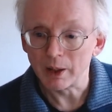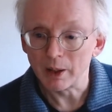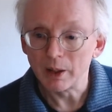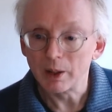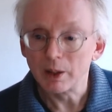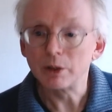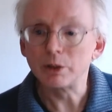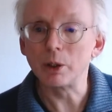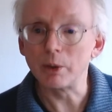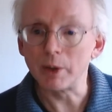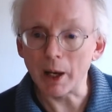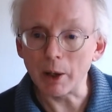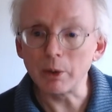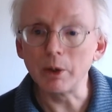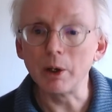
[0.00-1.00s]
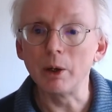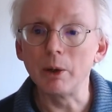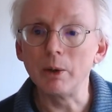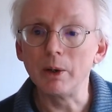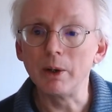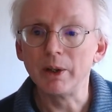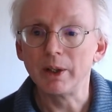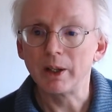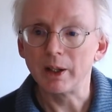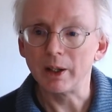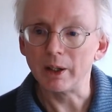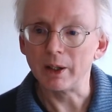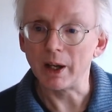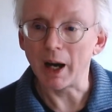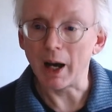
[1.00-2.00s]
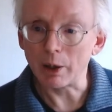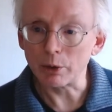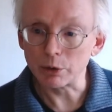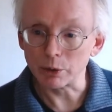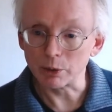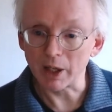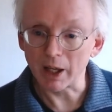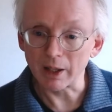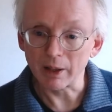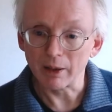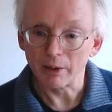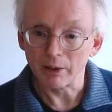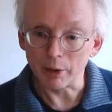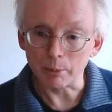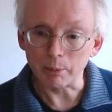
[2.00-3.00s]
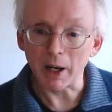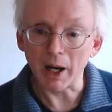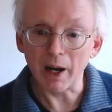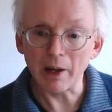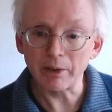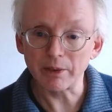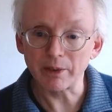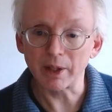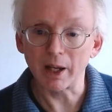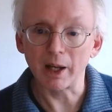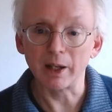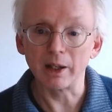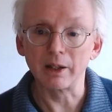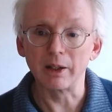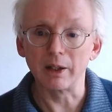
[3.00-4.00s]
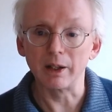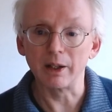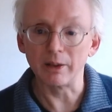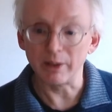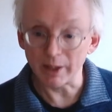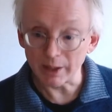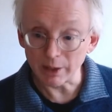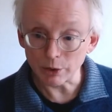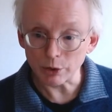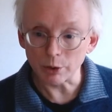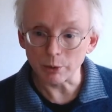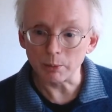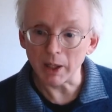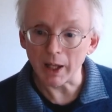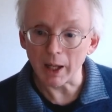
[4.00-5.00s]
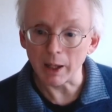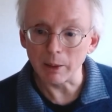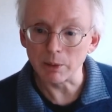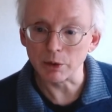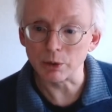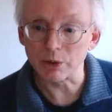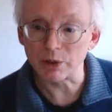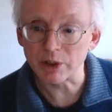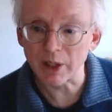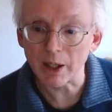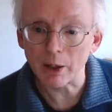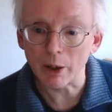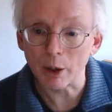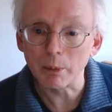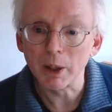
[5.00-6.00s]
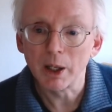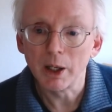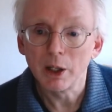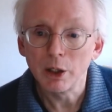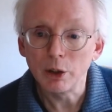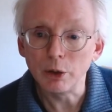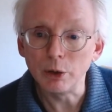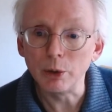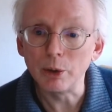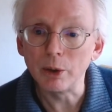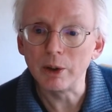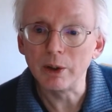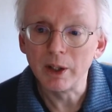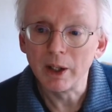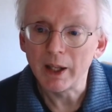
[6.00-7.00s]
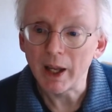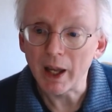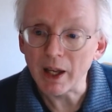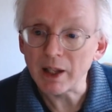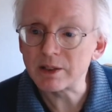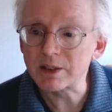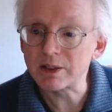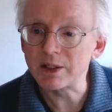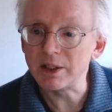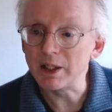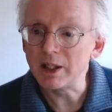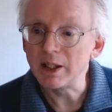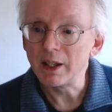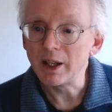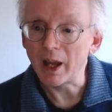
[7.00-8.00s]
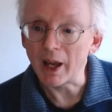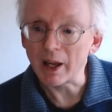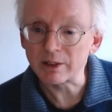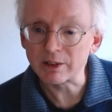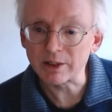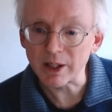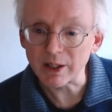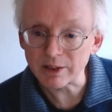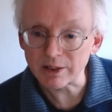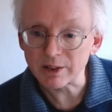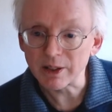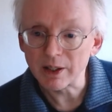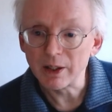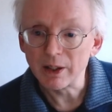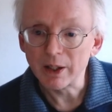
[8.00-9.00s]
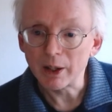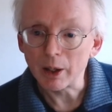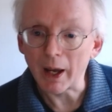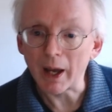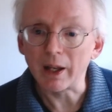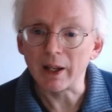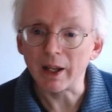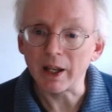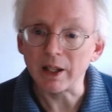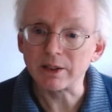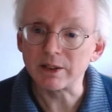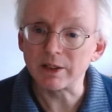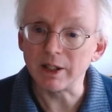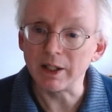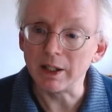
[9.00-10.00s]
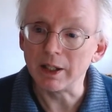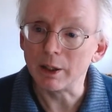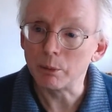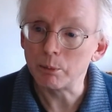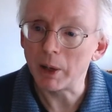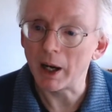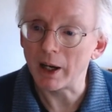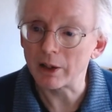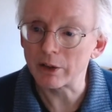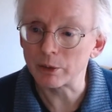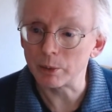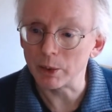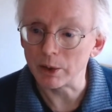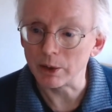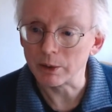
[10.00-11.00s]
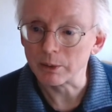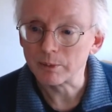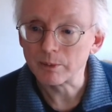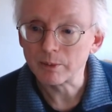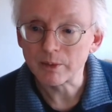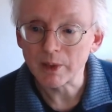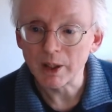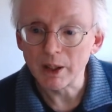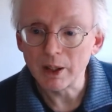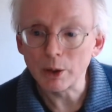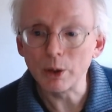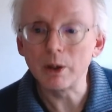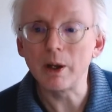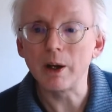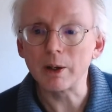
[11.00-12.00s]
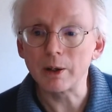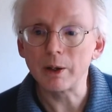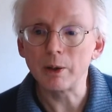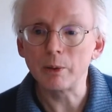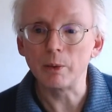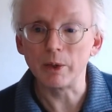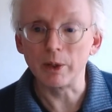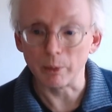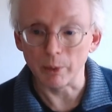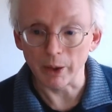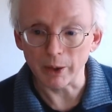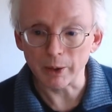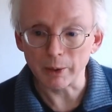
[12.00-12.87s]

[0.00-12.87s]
So now you know how to get the path, and then you should be able to set up your ht-access and ht-passwd. Good luck with the work.